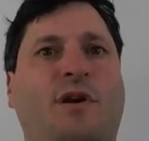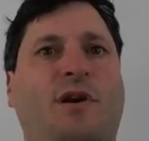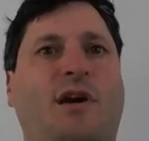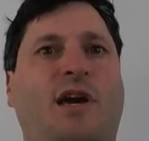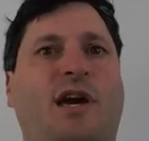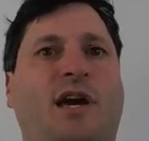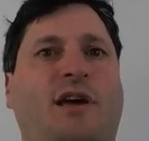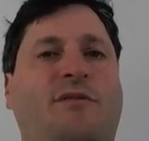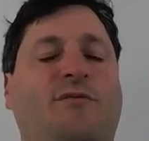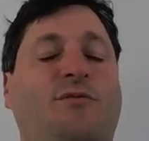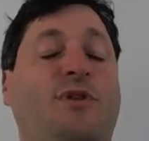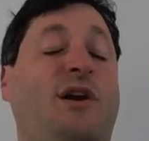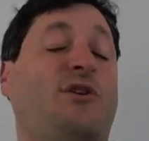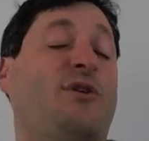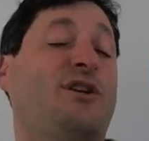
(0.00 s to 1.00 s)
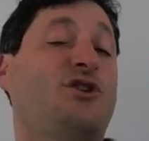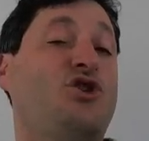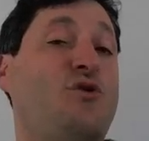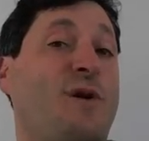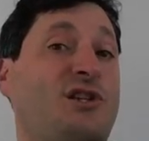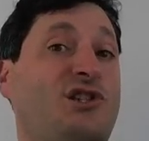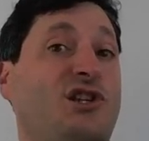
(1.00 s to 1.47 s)
And without going into
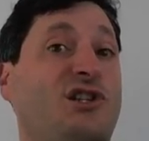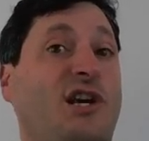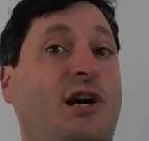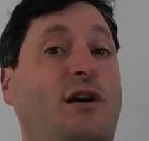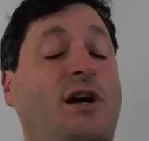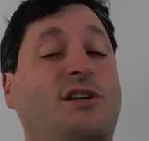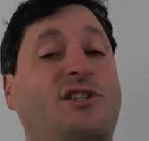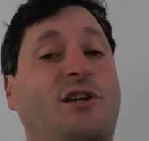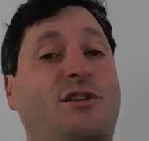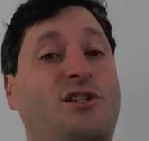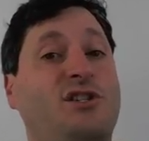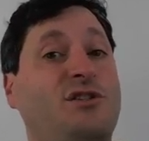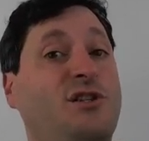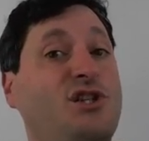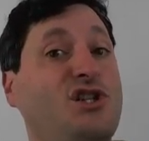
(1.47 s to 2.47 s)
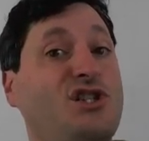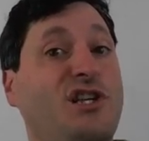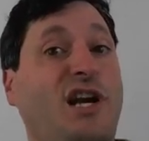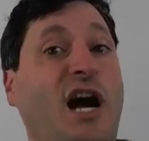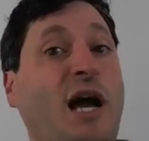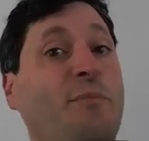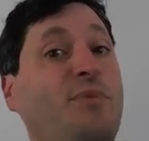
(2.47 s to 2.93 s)
too much detail, I'll say this is an
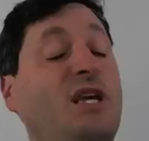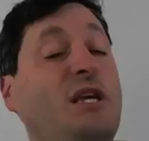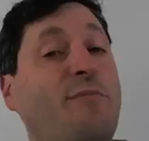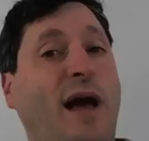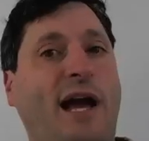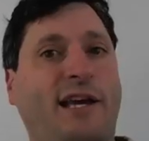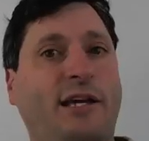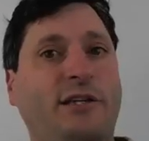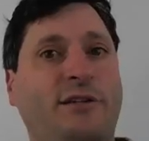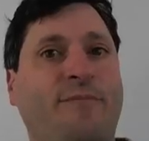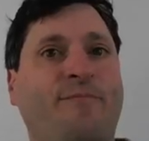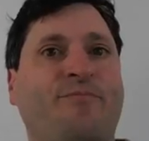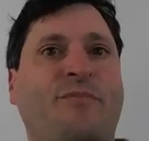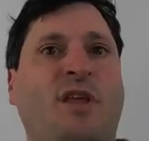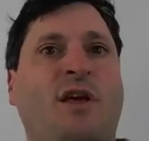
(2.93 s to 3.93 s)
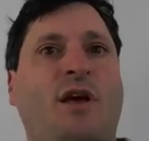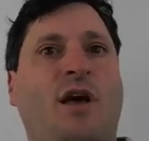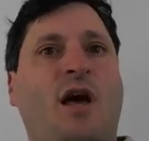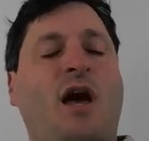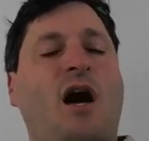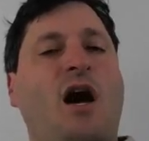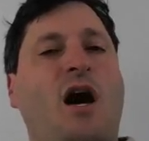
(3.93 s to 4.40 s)
IP packet
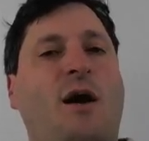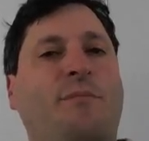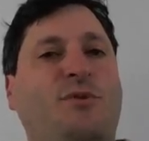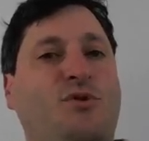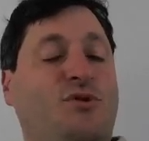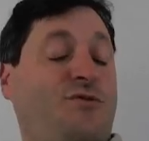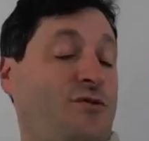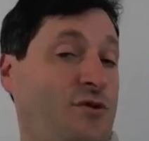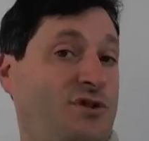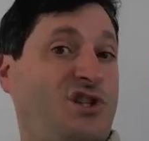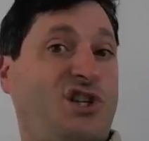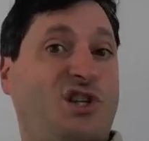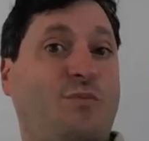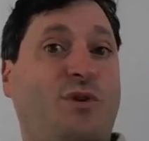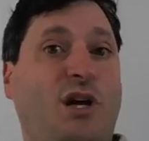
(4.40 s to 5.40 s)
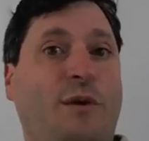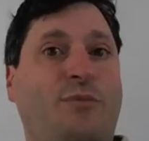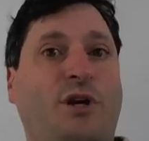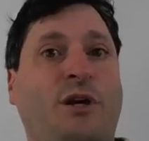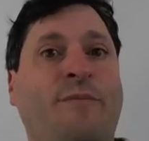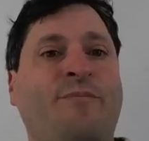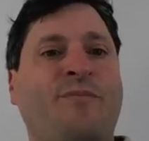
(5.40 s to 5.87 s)
used for
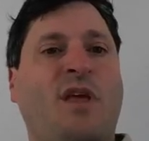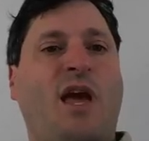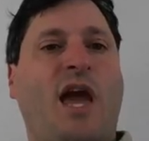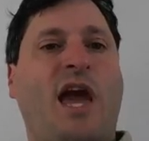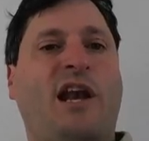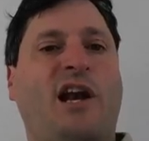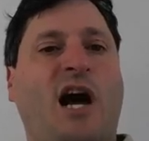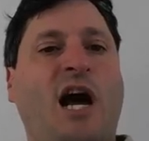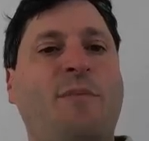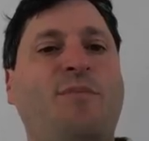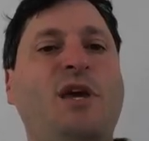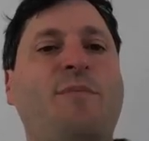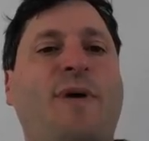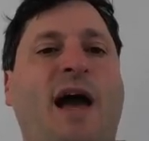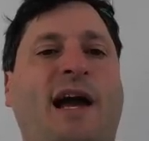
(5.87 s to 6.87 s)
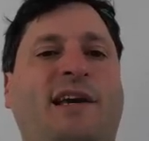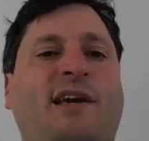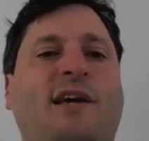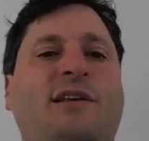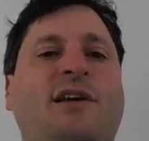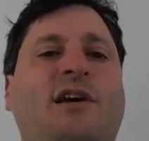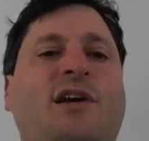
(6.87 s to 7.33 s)
TCP/IP. And an IP
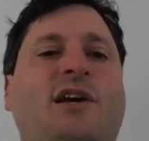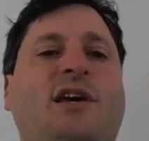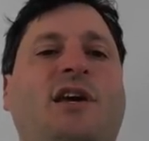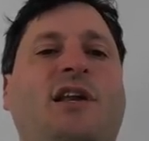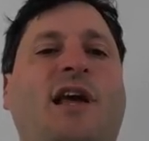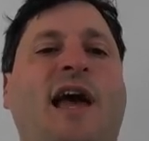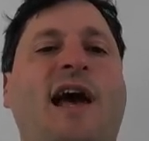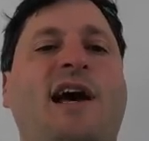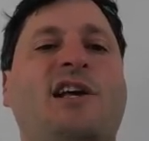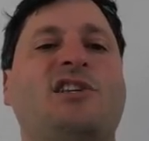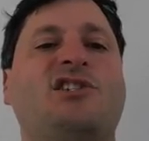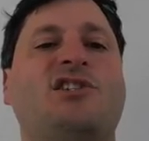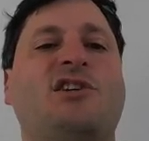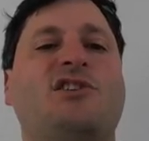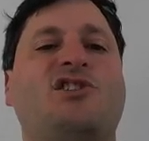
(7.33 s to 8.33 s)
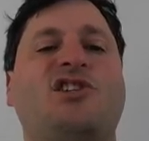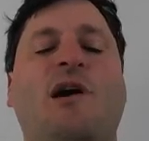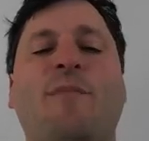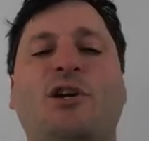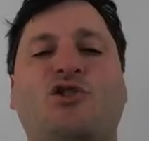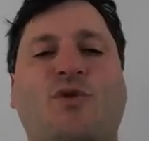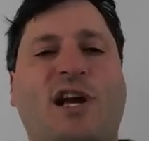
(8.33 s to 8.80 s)
packet, it has
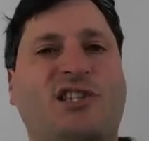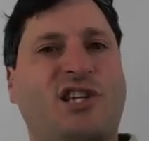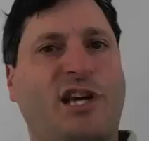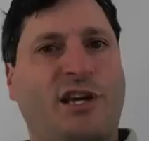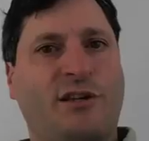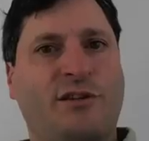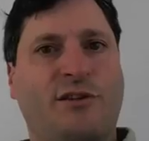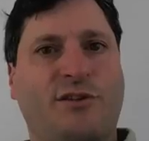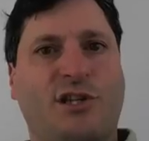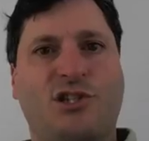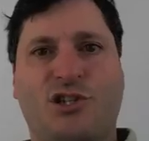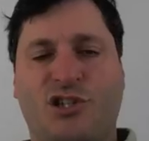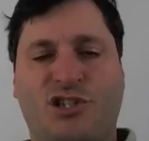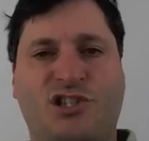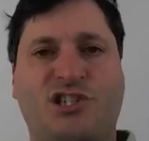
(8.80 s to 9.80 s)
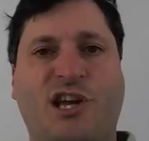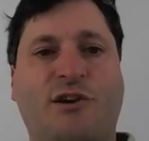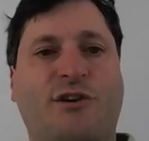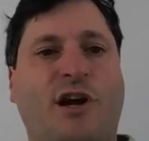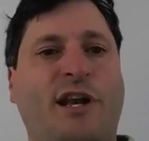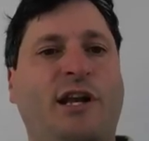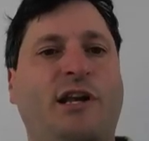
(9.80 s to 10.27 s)
some addressing that's just
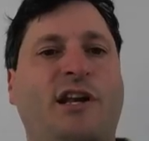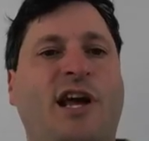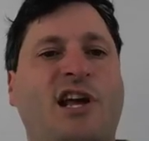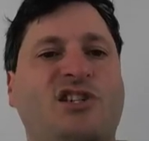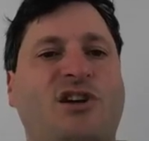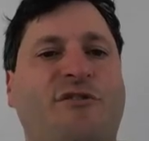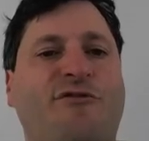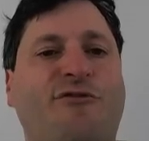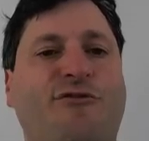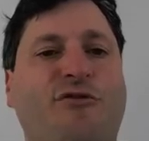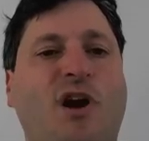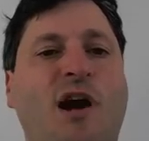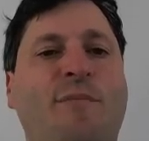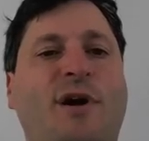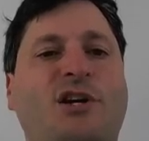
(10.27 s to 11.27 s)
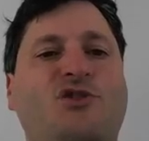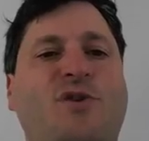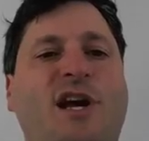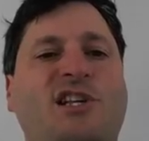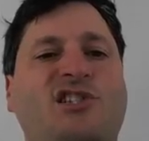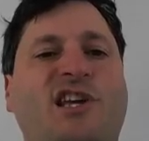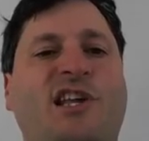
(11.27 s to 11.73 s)
standard on it. It has a from
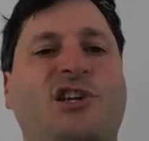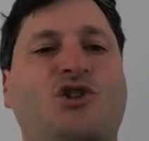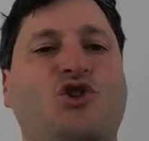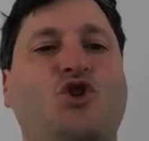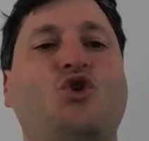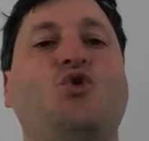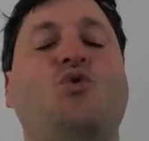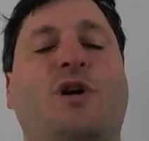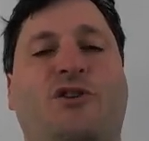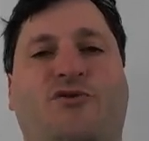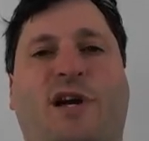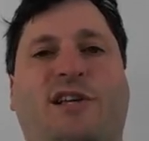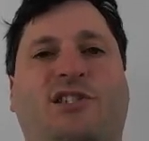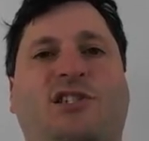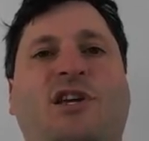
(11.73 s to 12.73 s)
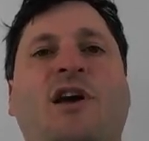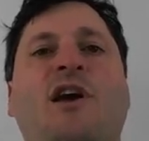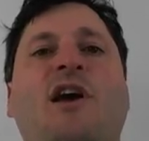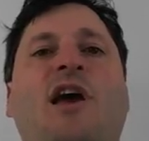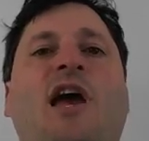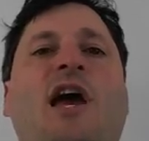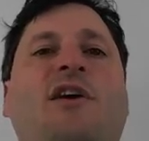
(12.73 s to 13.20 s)
address and a to address.
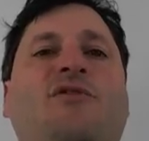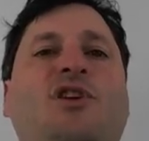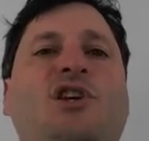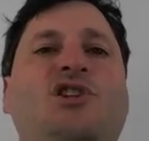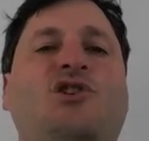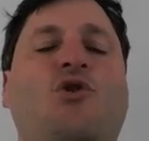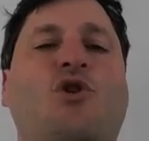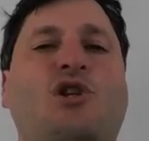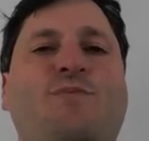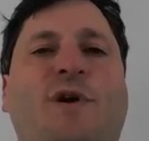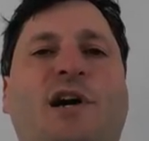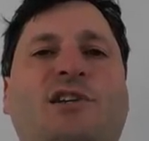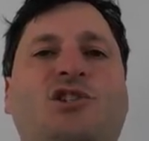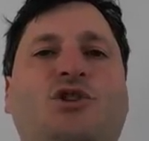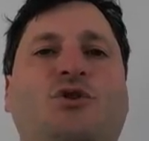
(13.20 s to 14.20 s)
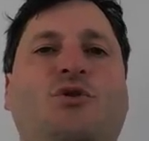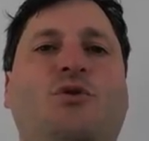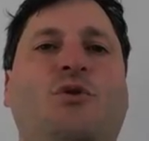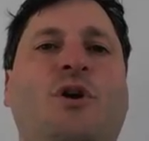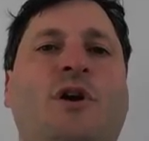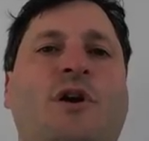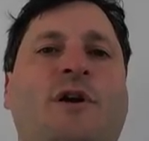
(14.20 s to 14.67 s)
And these correspond
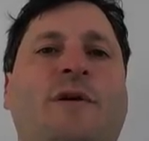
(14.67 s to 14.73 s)
to